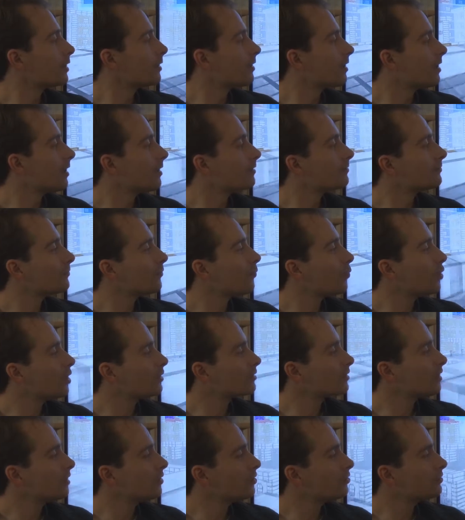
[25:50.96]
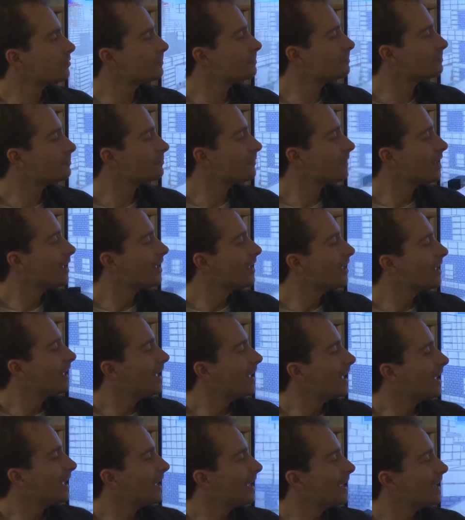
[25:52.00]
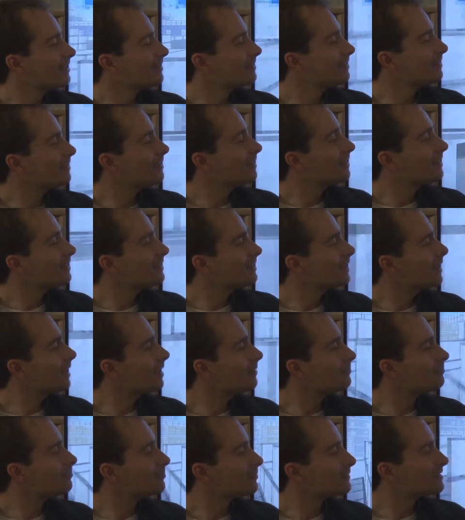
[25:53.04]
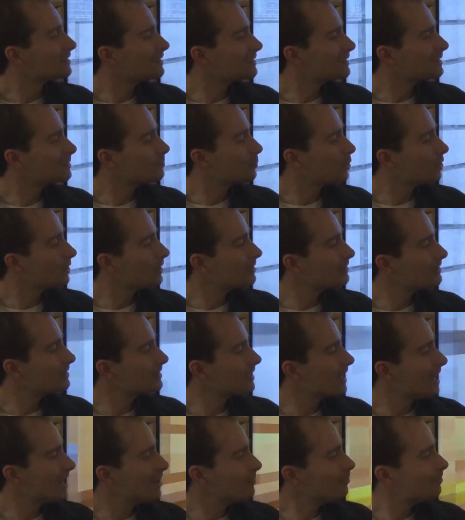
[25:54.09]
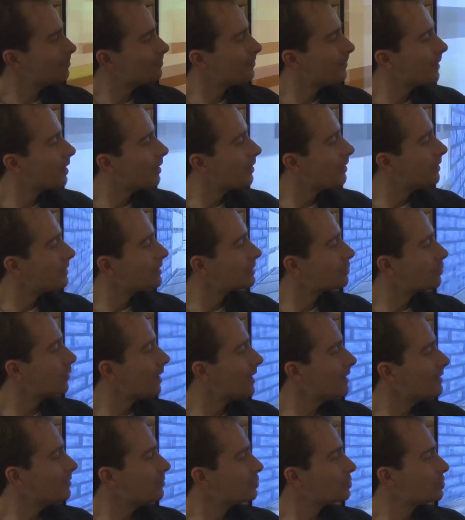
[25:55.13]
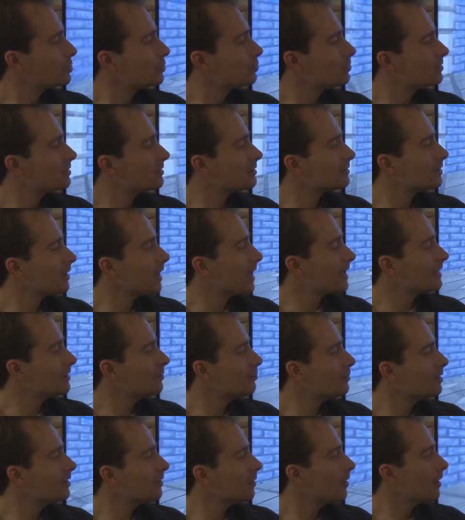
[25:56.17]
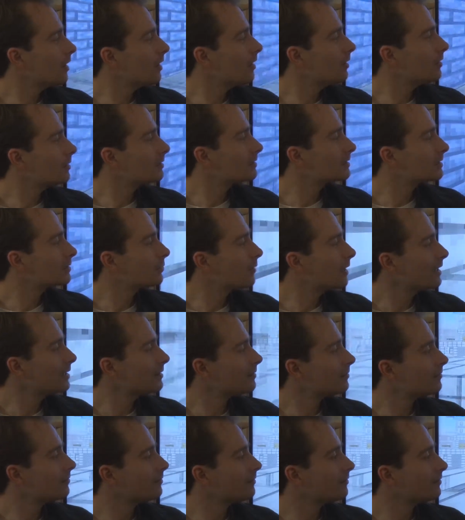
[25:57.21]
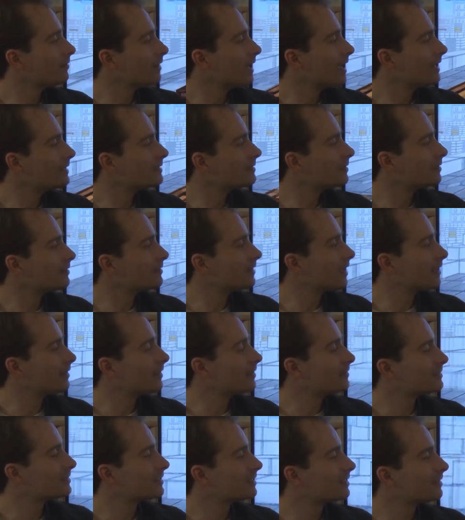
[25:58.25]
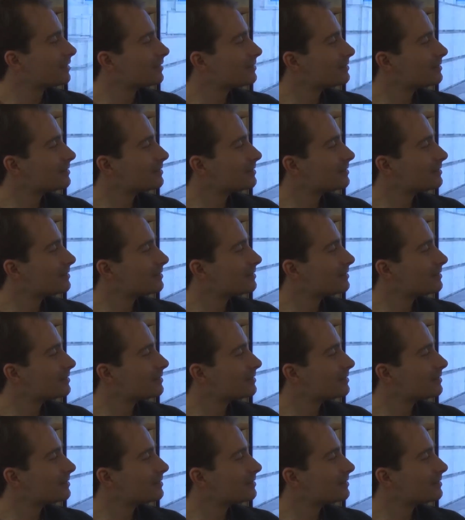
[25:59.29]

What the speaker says: Yeah, worked out. And yeah, this is more or less a game. Try to shoot the enemy there. It's quite nicely done, I think.